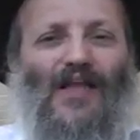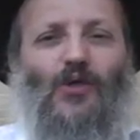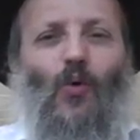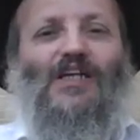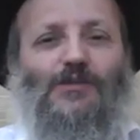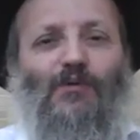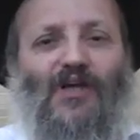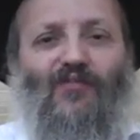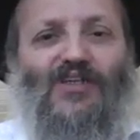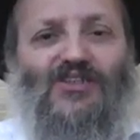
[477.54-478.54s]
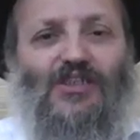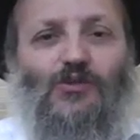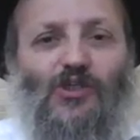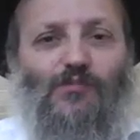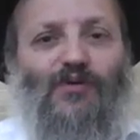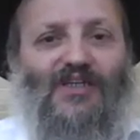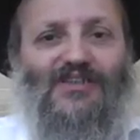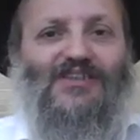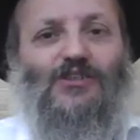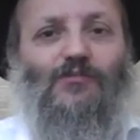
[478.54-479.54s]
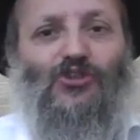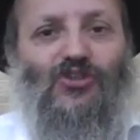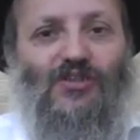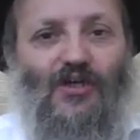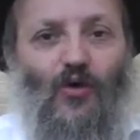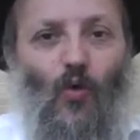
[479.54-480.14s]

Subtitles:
the offspring of Chassidus will spread, this is Mashiach.